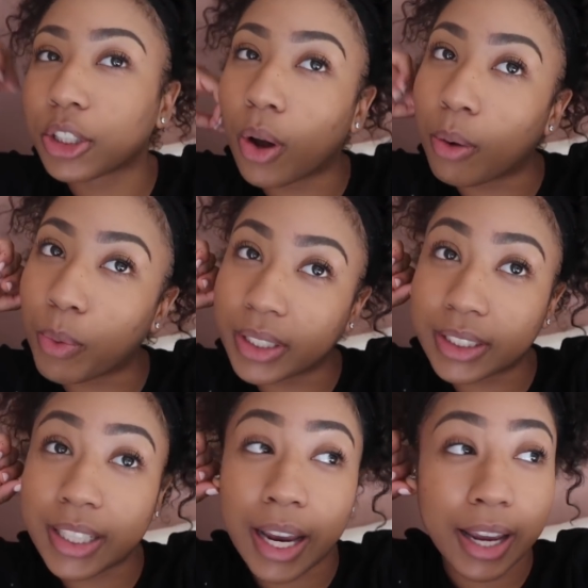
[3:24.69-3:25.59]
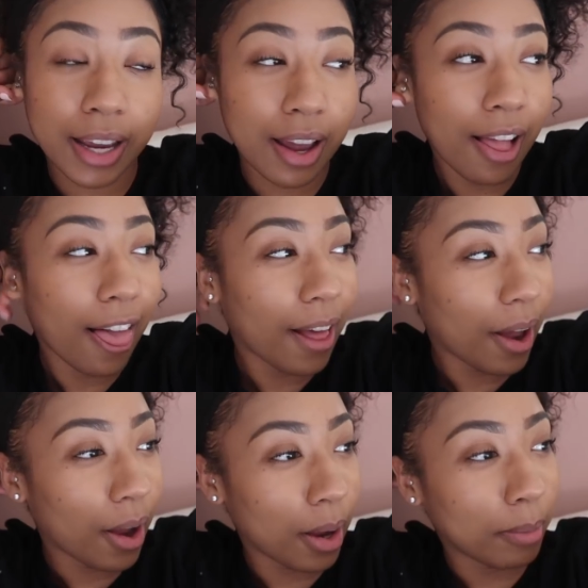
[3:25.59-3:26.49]
So on Wednesday,
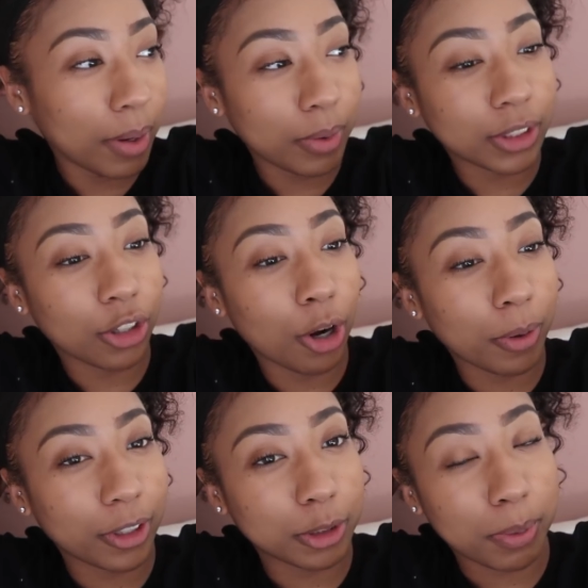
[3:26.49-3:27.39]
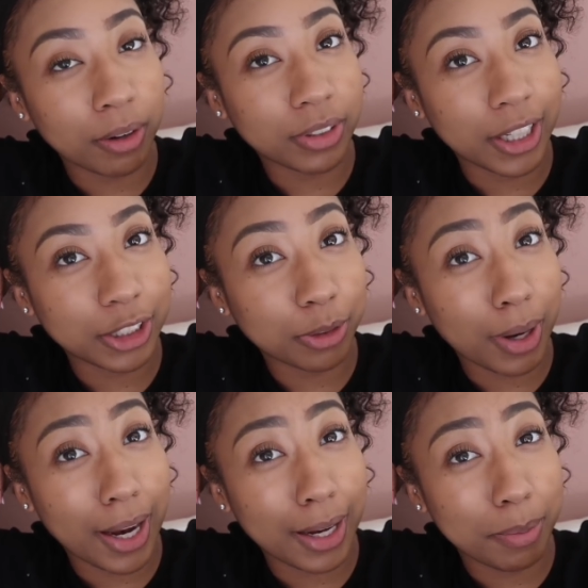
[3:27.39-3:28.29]
it was a coworker's birthday, so
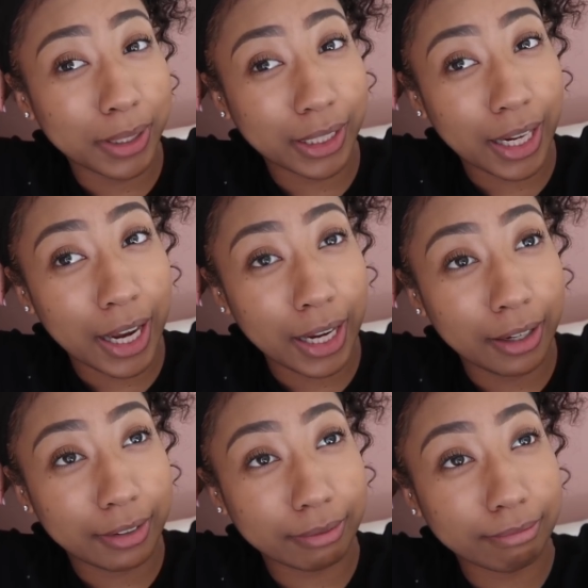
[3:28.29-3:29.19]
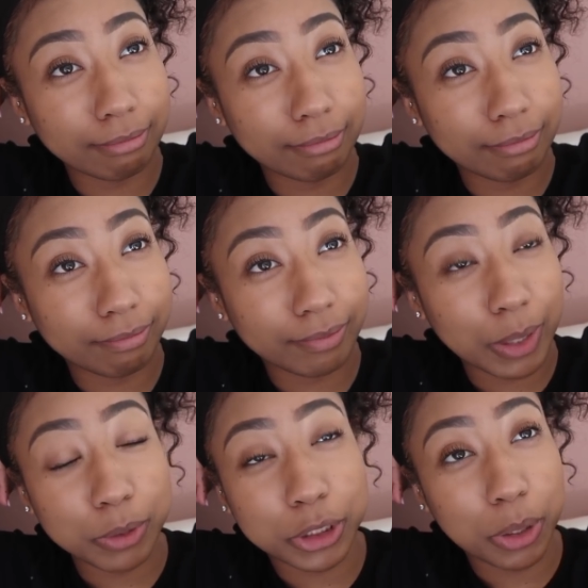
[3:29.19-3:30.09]
I ate a piece of cake.
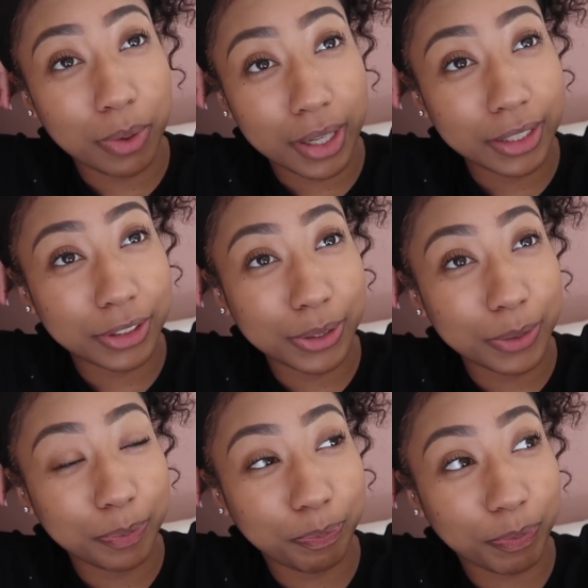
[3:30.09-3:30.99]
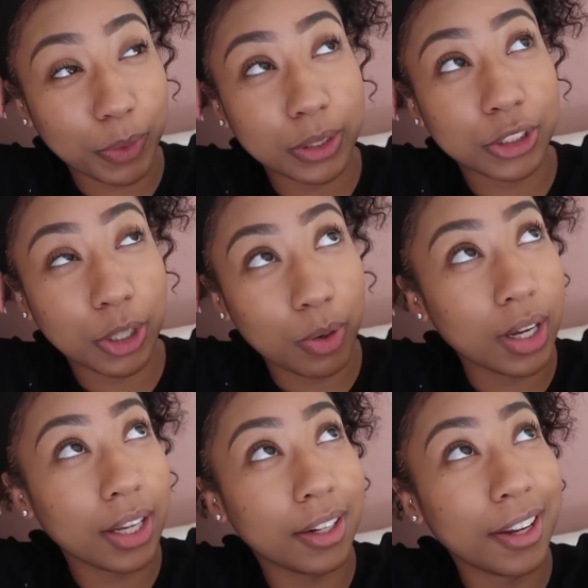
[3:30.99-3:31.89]
It was so good too. It was so
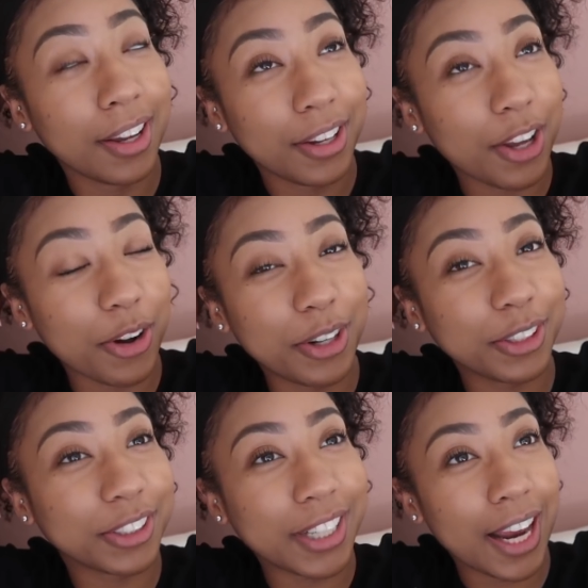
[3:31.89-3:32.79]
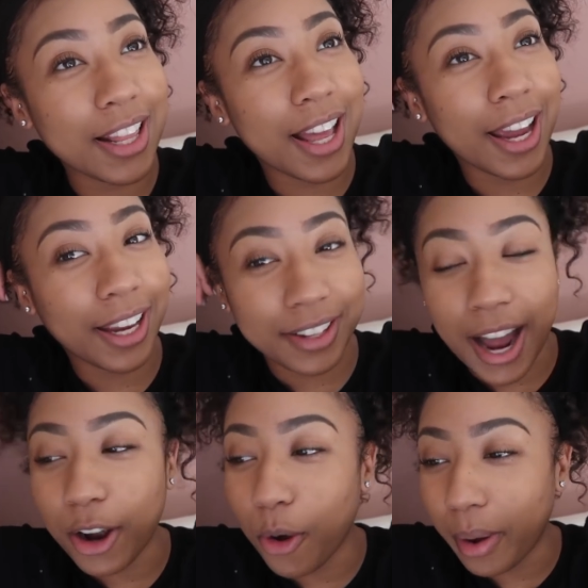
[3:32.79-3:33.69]
good. Y'all don't understand, like,
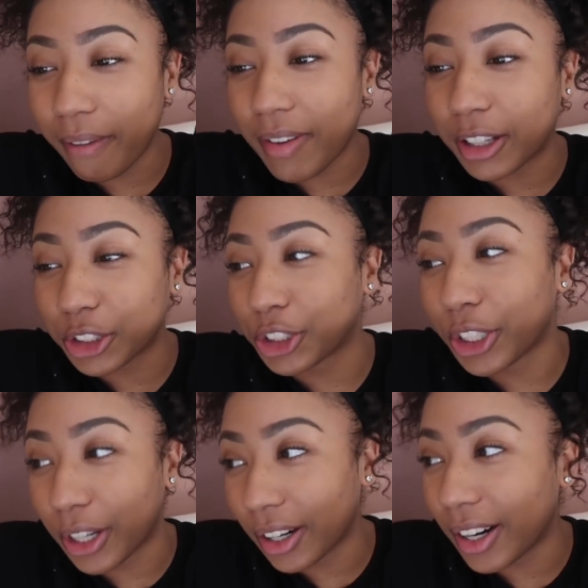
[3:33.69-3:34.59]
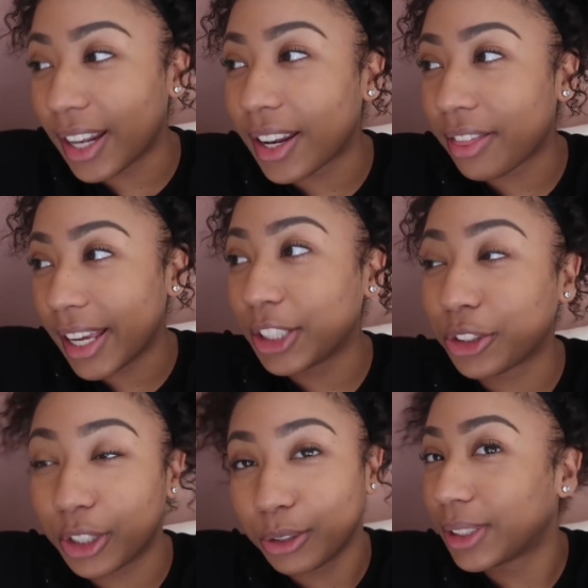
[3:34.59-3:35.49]
not going about sugar and the things
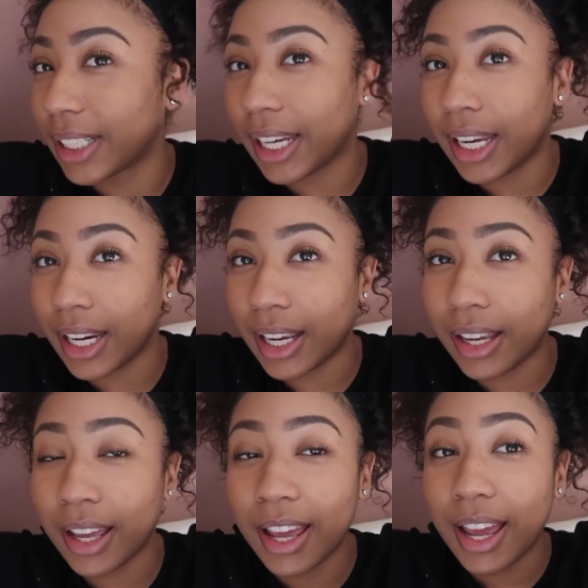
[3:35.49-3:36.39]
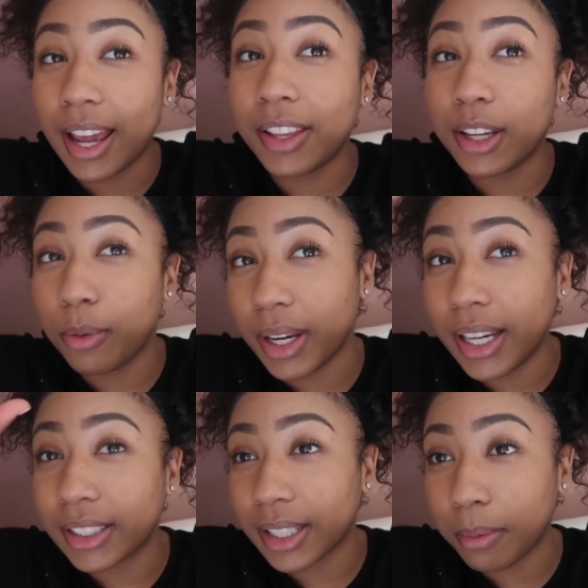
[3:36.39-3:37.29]
you're used to eating, and then you
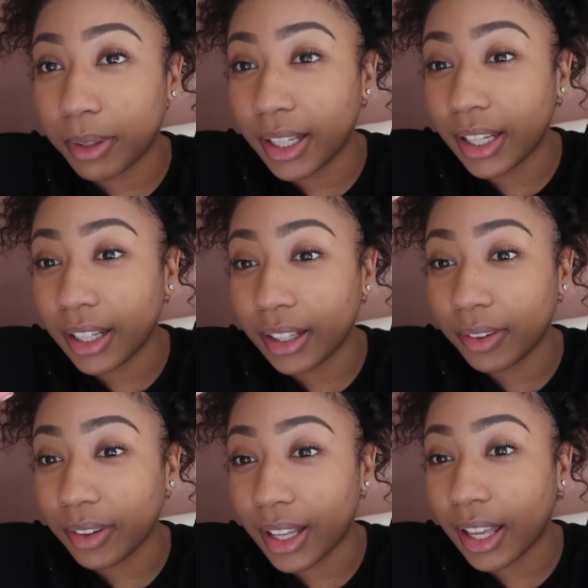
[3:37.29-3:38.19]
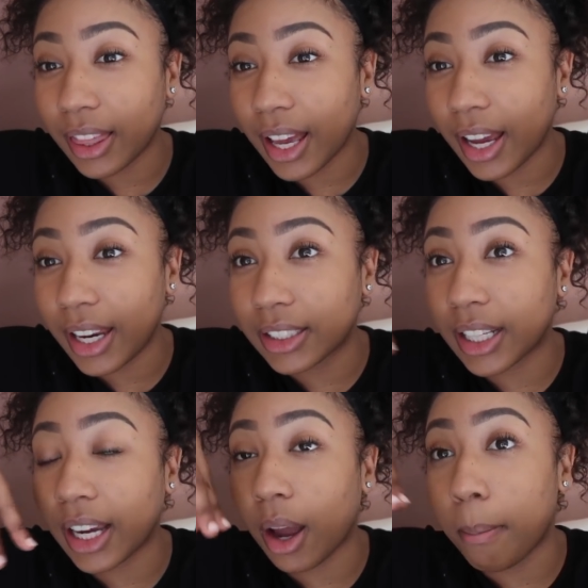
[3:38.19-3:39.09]
eat something like that. It's
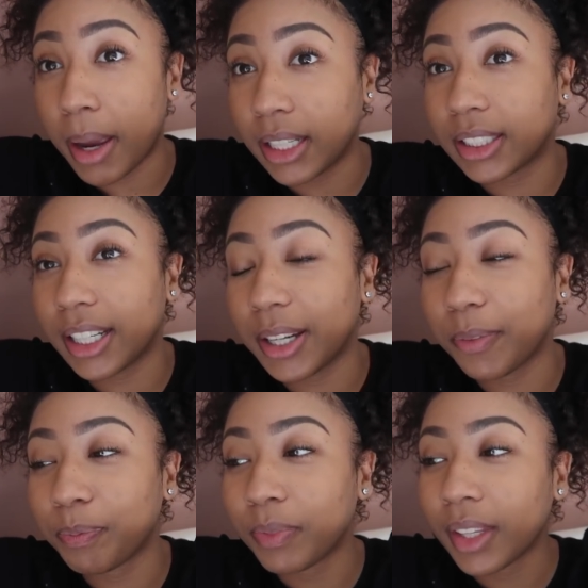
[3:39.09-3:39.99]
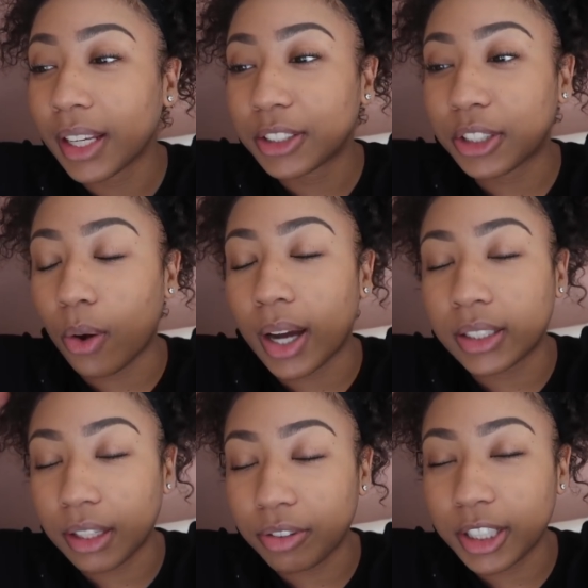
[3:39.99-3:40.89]
like amazing. So I
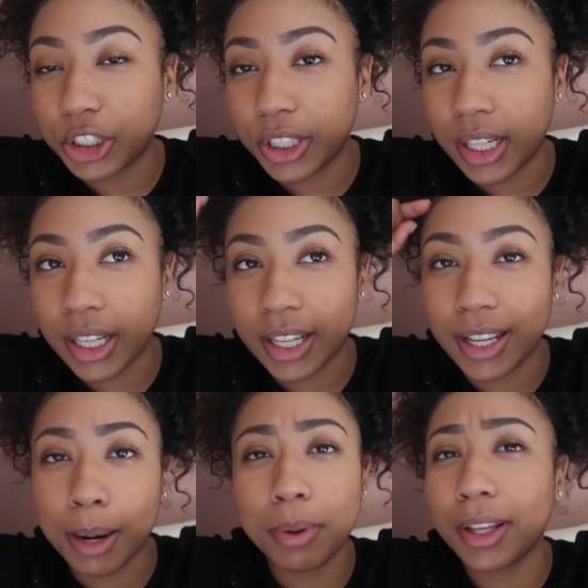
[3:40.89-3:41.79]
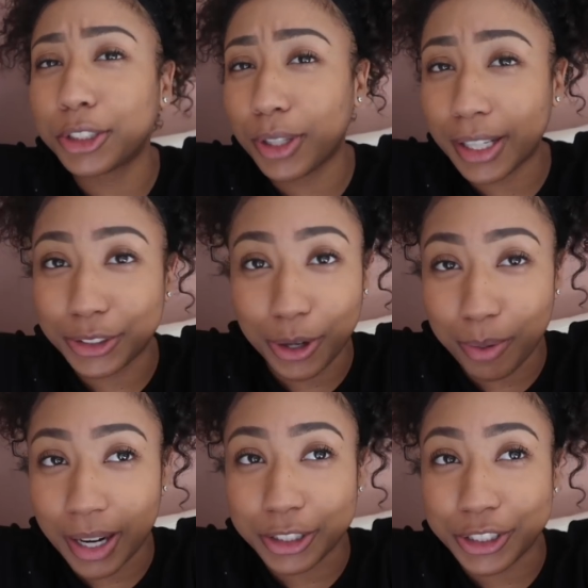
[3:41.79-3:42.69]
definitely cheated, and I'm gonna let you guys know
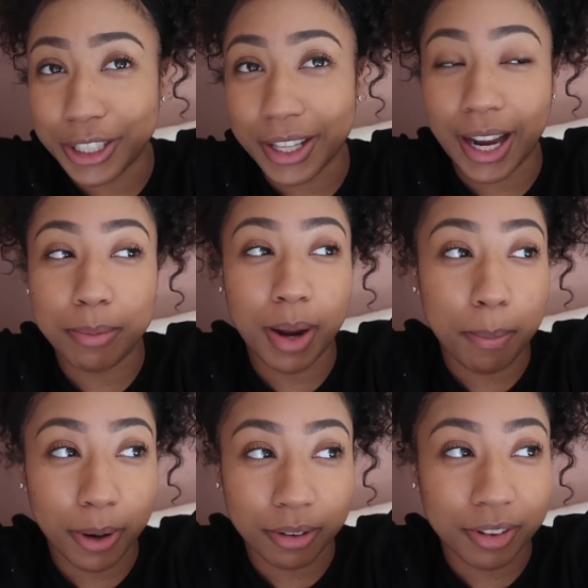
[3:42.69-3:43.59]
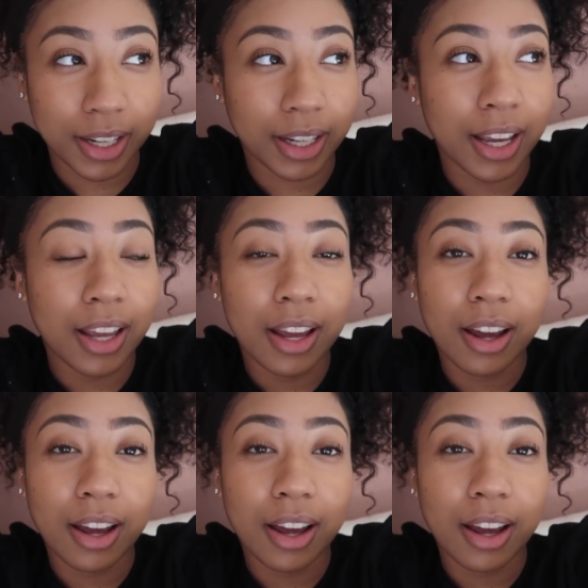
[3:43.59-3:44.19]
when I cheat. Like, I'm not perfect.